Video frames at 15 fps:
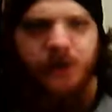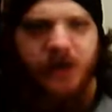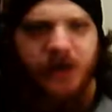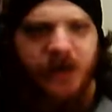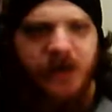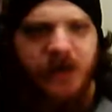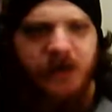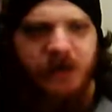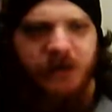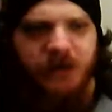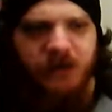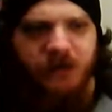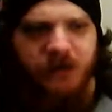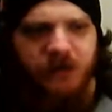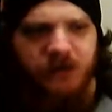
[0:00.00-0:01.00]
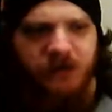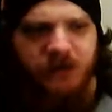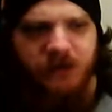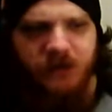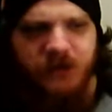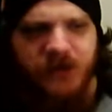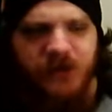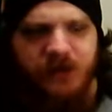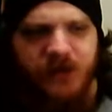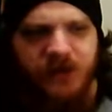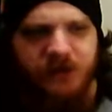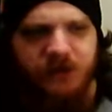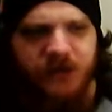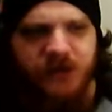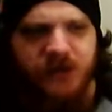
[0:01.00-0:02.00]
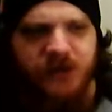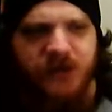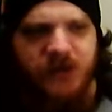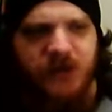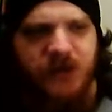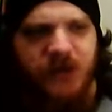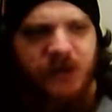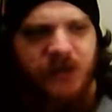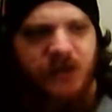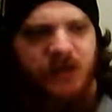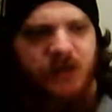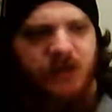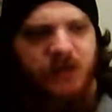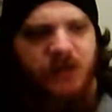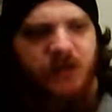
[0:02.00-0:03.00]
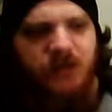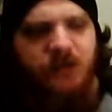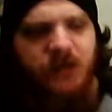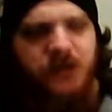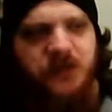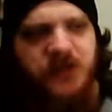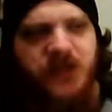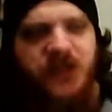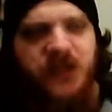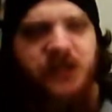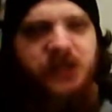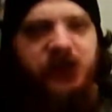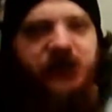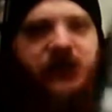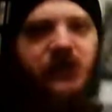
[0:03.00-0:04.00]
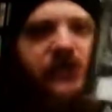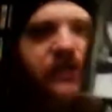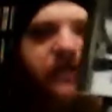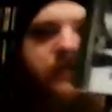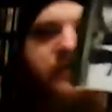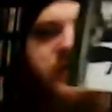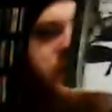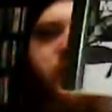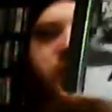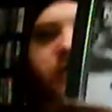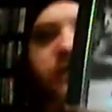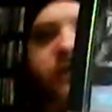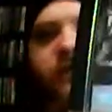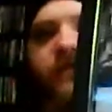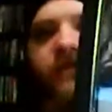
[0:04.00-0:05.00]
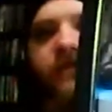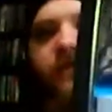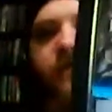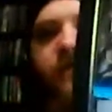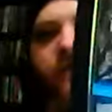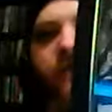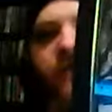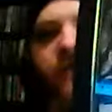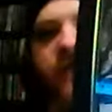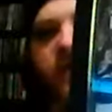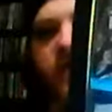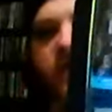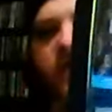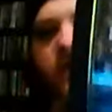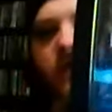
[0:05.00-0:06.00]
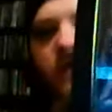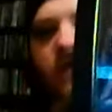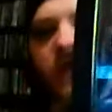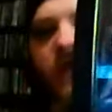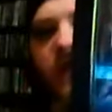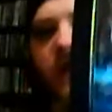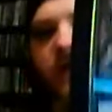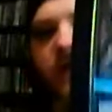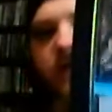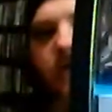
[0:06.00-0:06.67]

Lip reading: band or something because no MJ Nation's into them, so I figured that out.